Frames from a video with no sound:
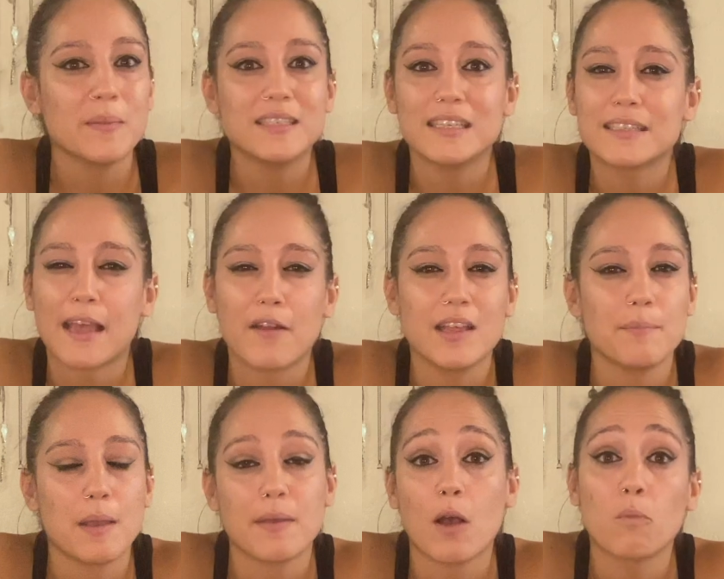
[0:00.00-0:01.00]
discounted
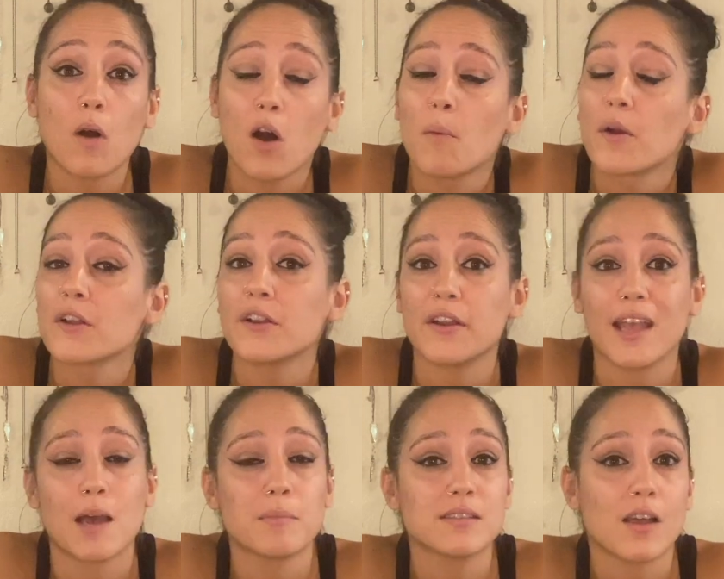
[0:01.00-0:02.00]
maybe at Walmart or
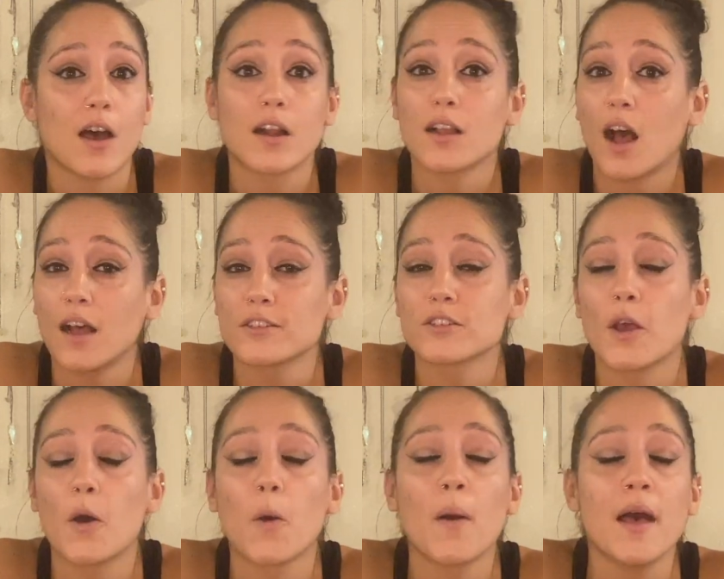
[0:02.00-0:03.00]
Amazon,
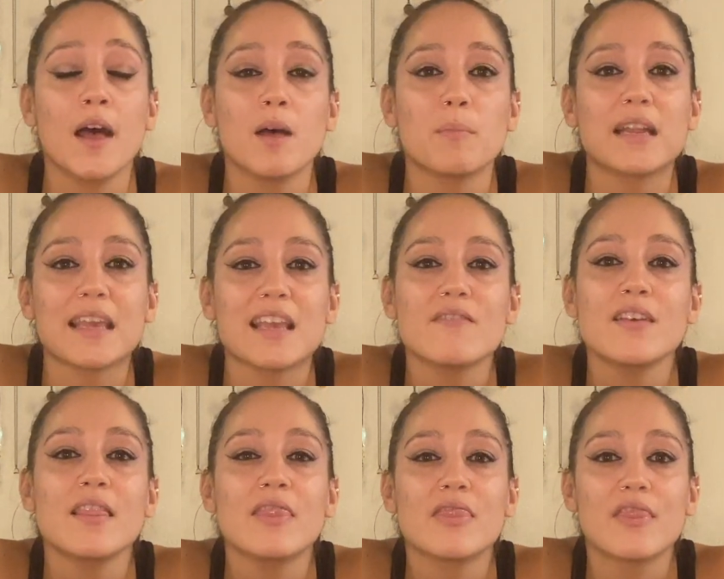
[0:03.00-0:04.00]
Costco, but
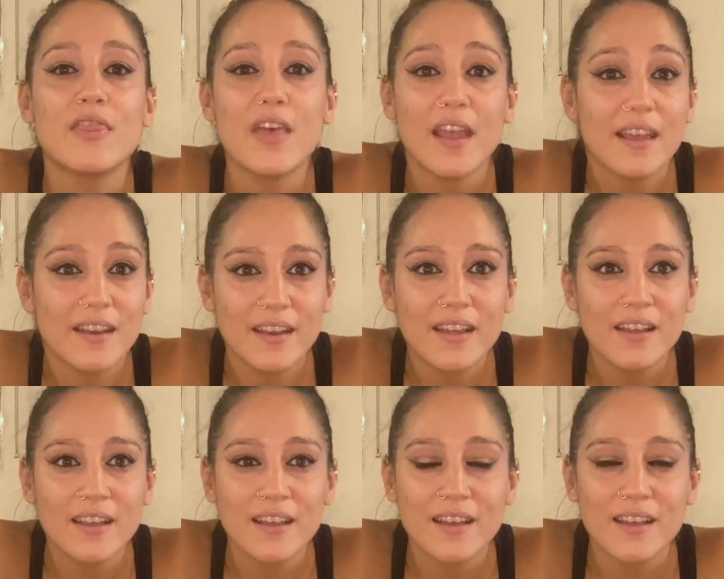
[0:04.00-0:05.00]
even then,
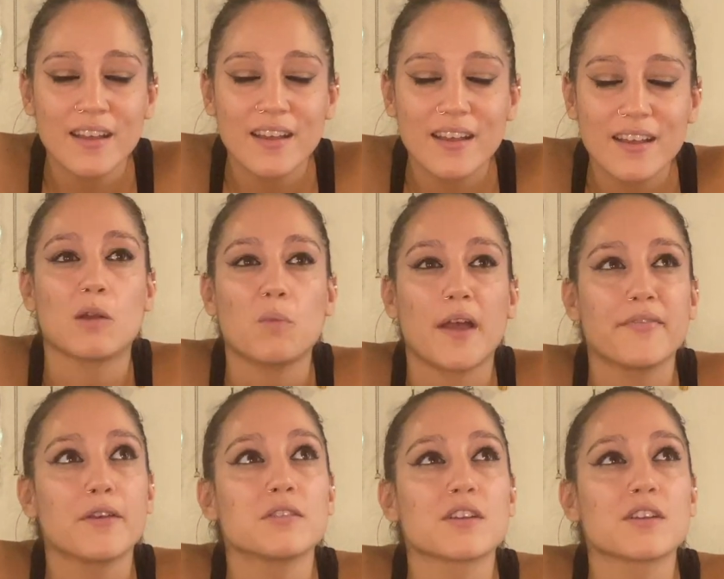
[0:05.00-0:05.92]
those are